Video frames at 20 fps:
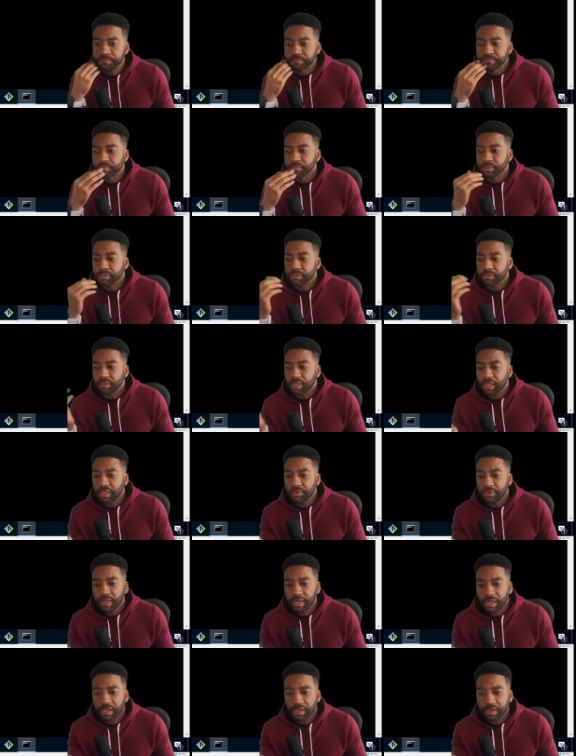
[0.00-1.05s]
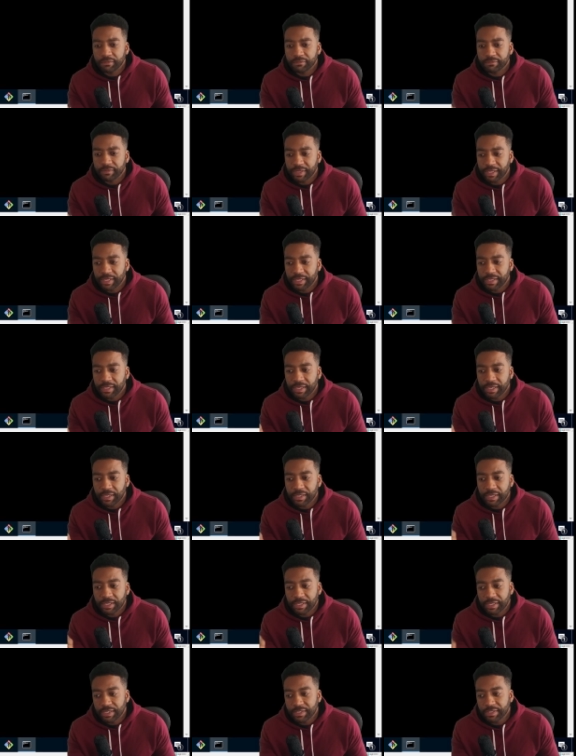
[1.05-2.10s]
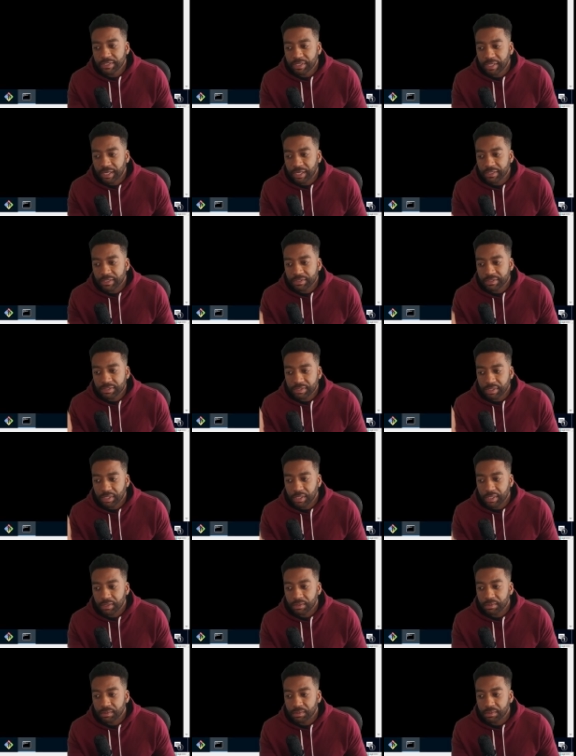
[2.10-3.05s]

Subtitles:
So now that we have Git initialized in that